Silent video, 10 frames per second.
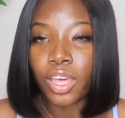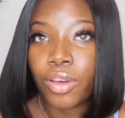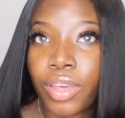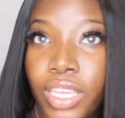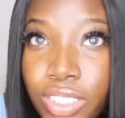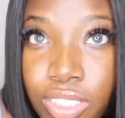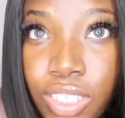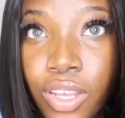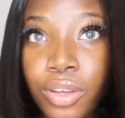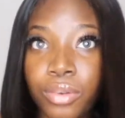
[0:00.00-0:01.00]
Okay,
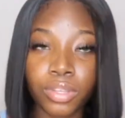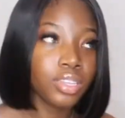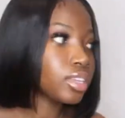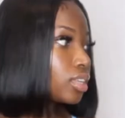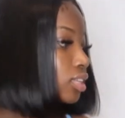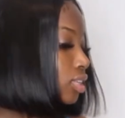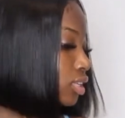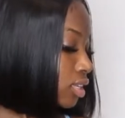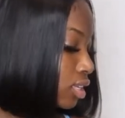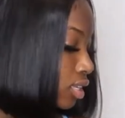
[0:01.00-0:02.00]
so,
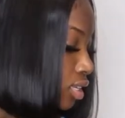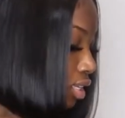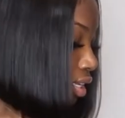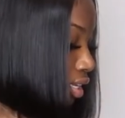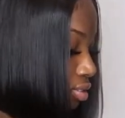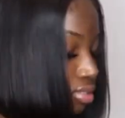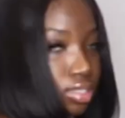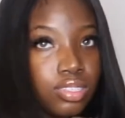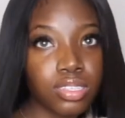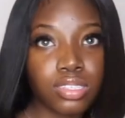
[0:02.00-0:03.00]
can you
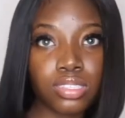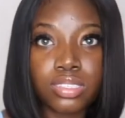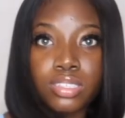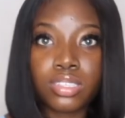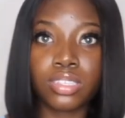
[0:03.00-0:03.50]
see this?